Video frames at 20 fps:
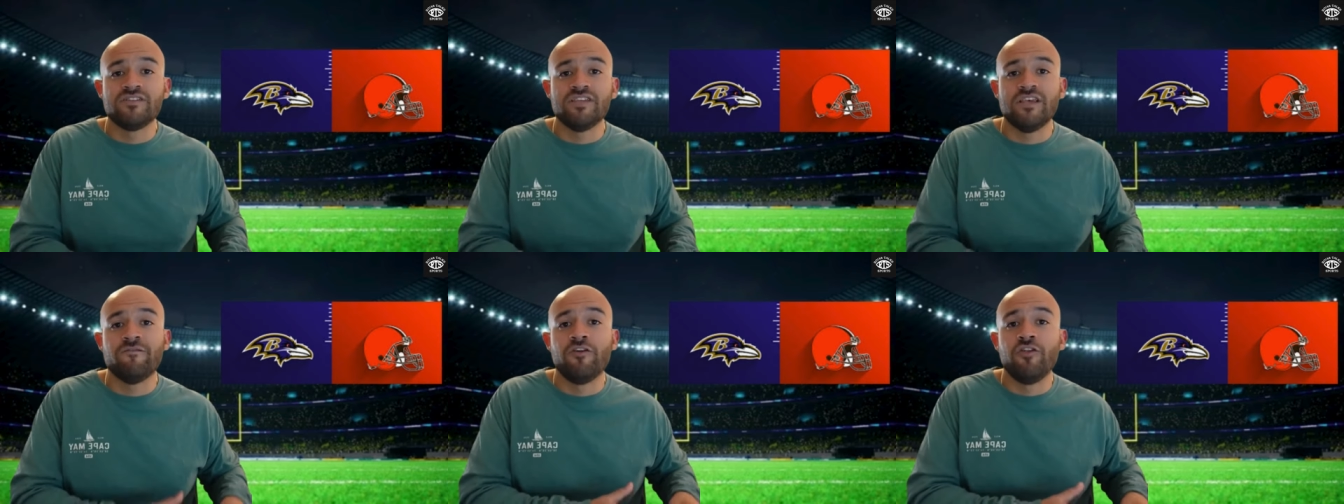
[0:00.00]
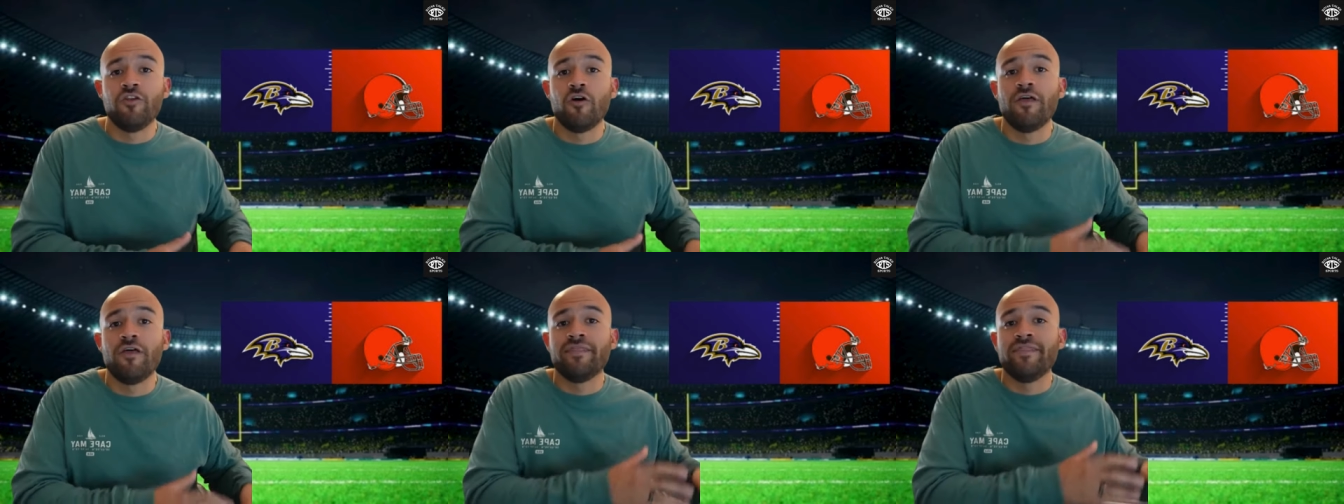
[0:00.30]
even
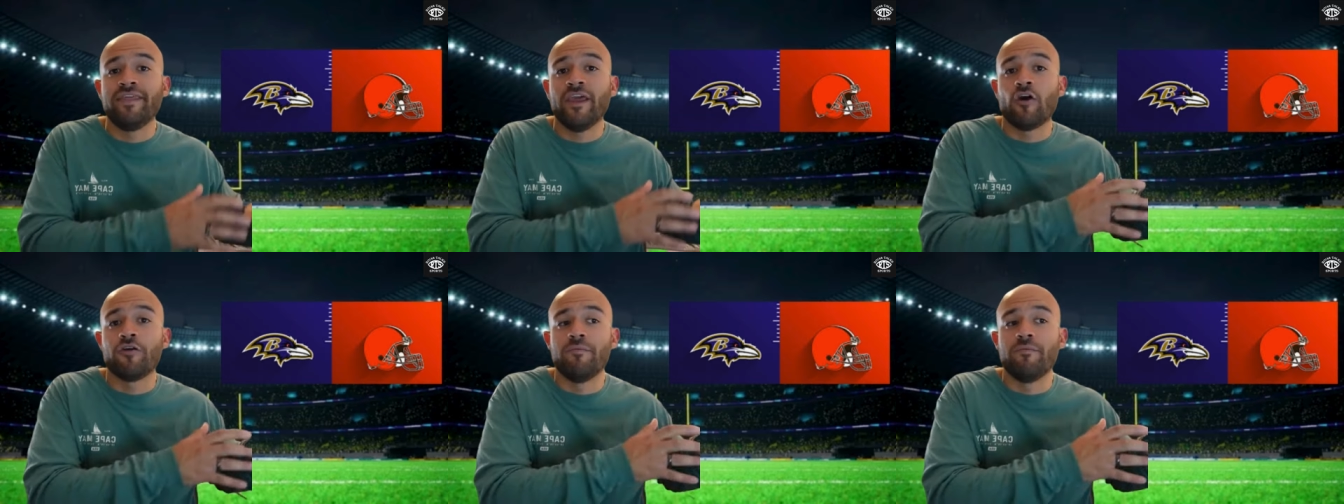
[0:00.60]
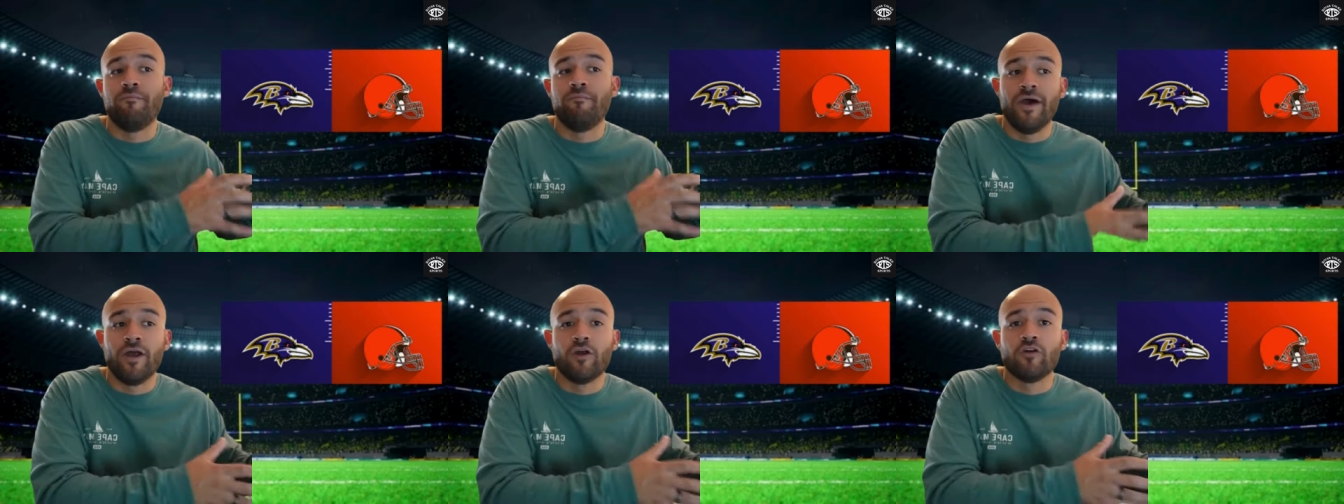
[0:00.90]
though that they are the
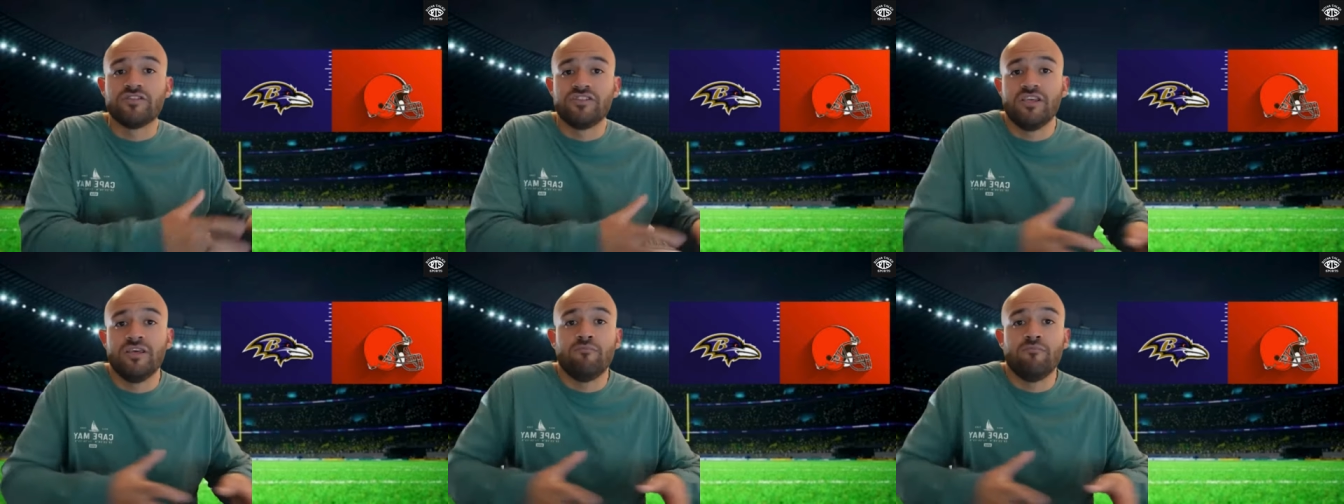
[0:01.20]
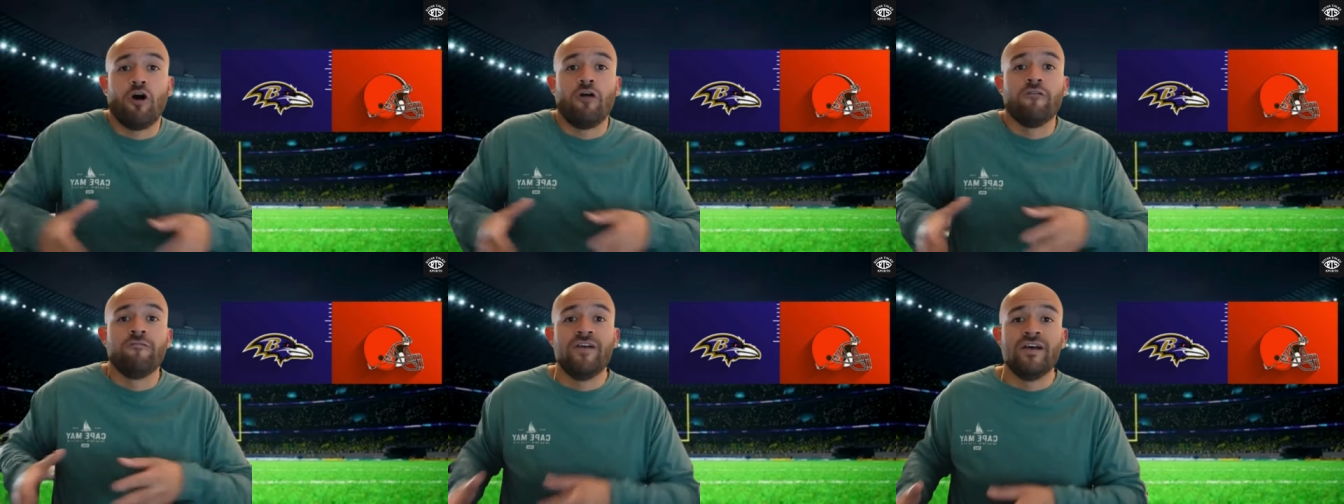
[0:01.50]
better team
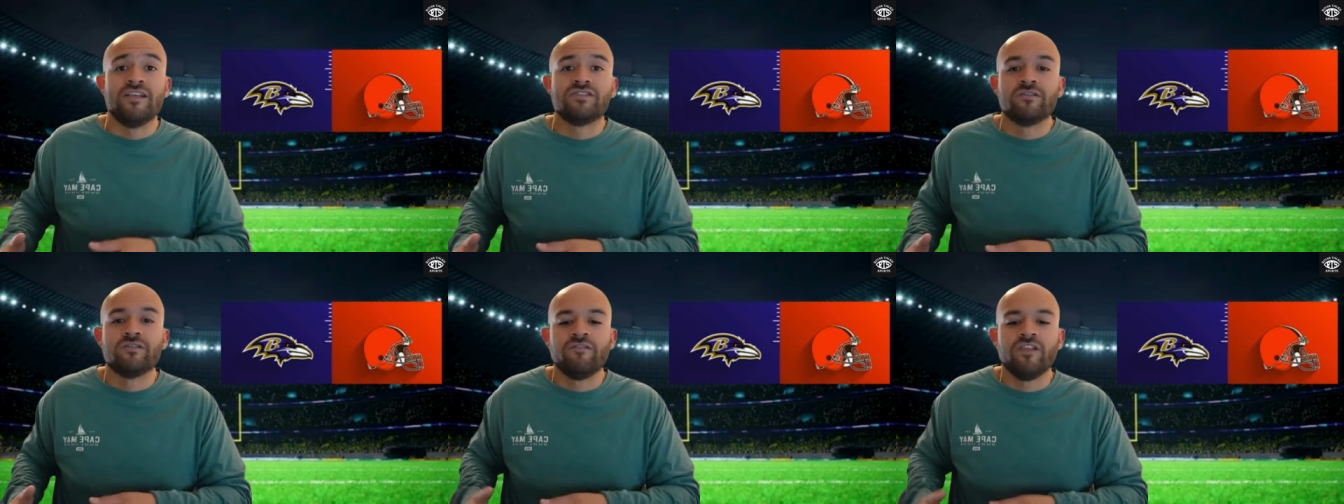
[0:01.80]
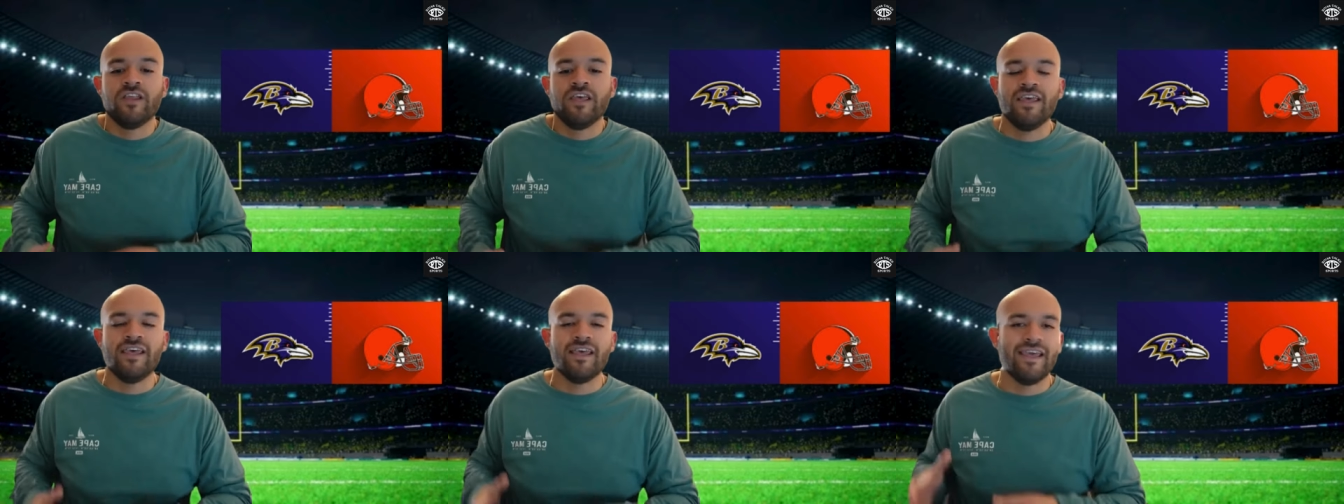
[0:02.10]

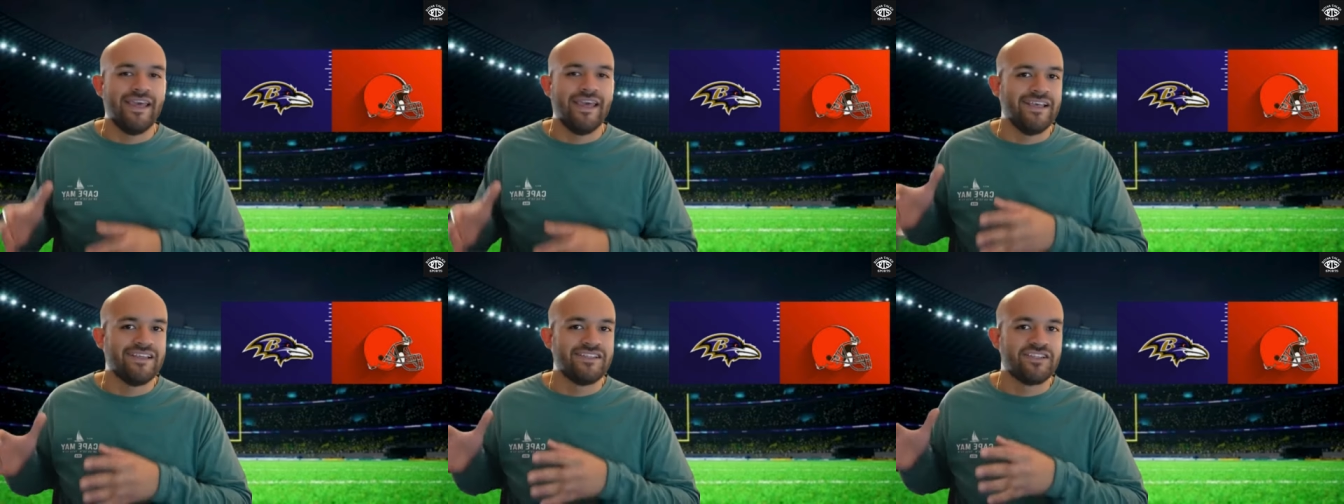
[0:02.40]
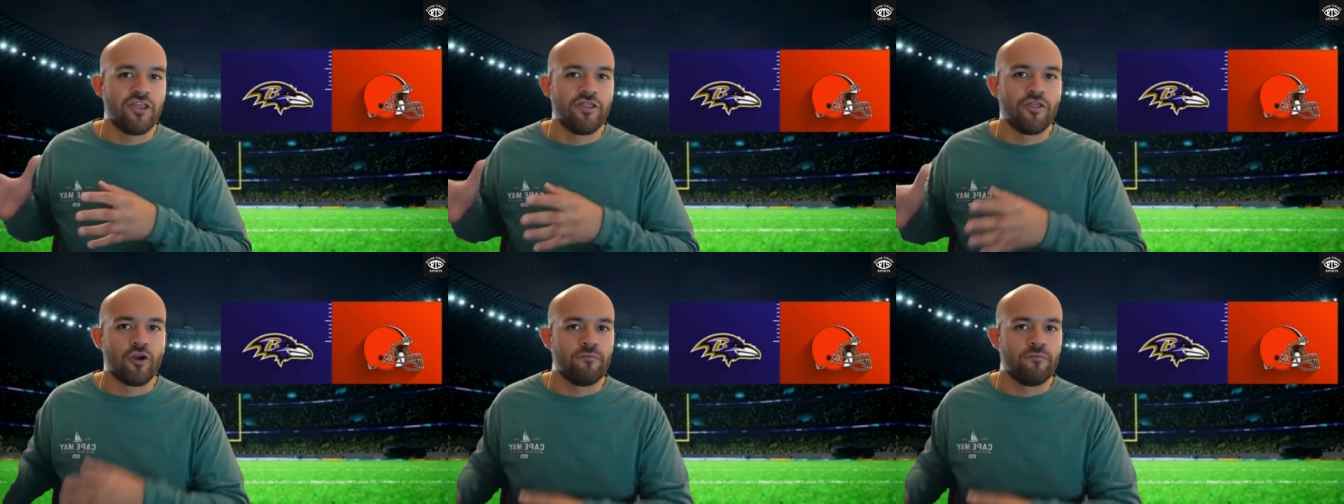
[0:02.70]
offensively, is
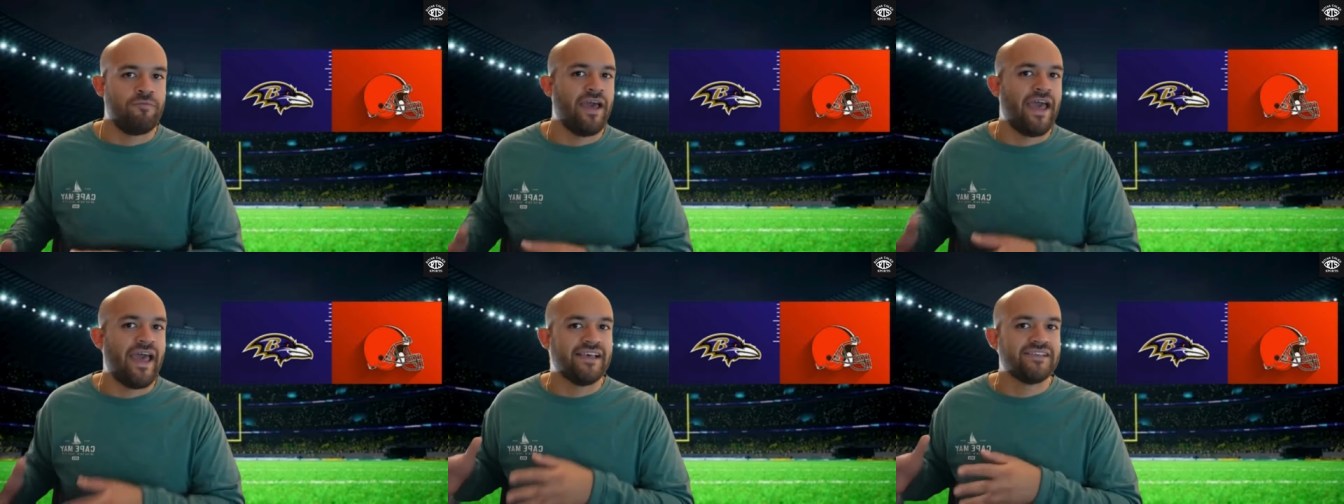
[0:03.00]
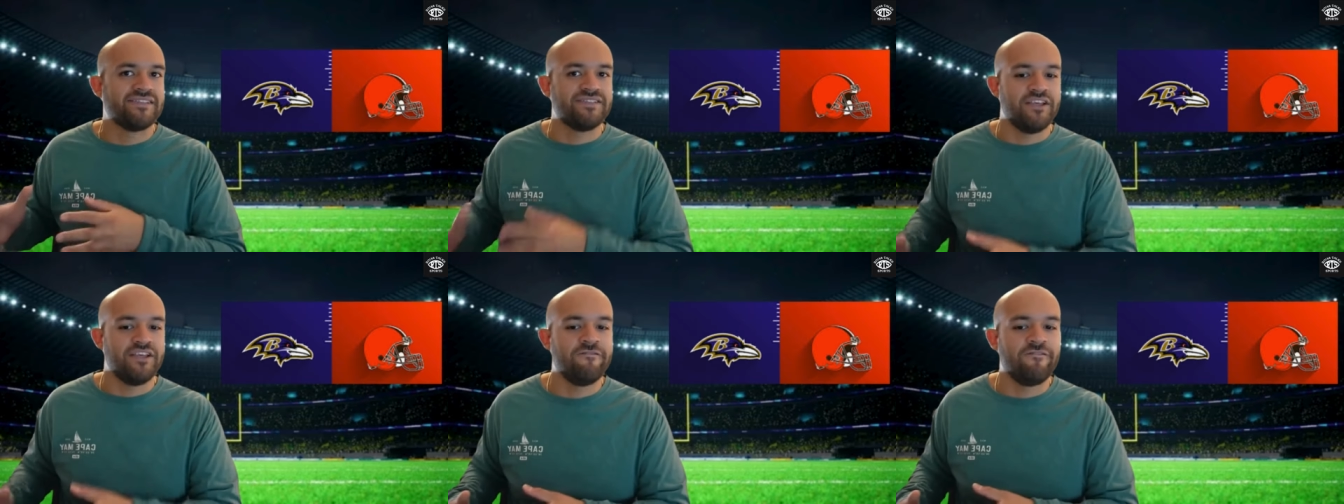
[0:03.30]
their
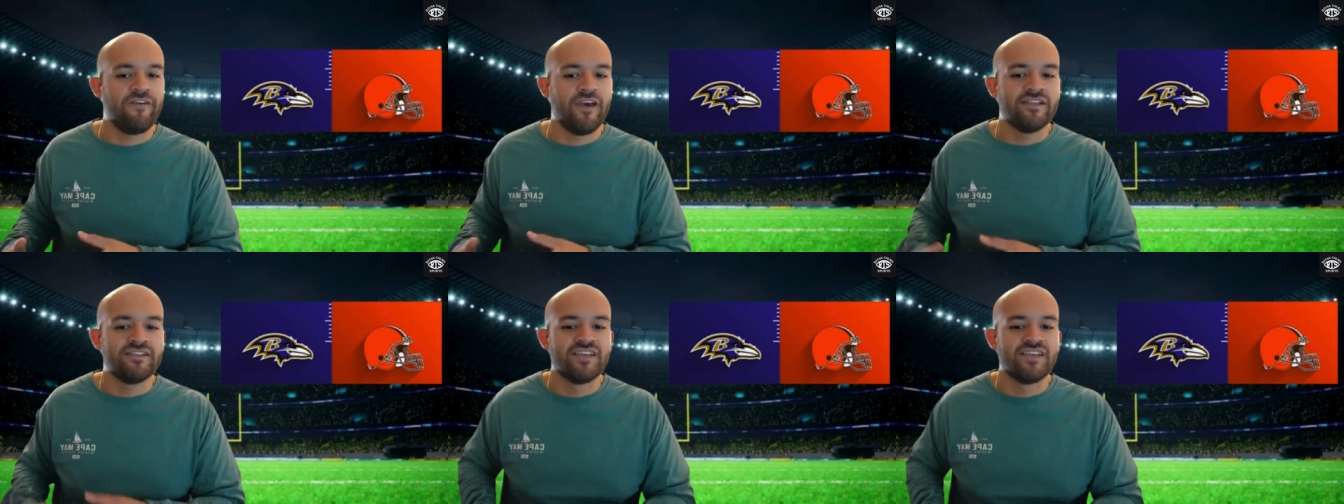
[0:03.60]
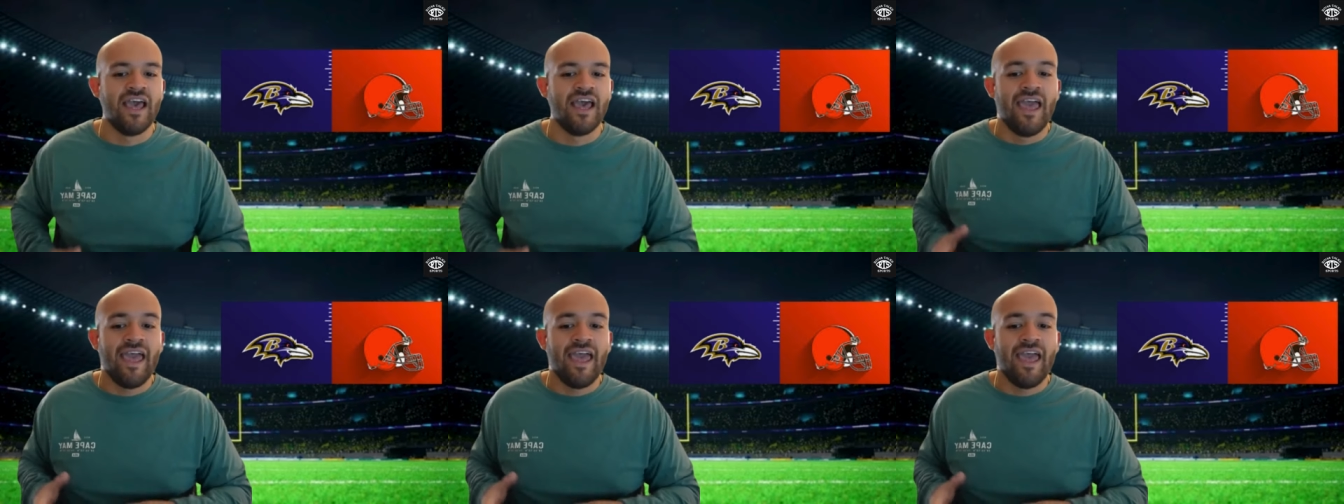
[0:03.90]
pass defense.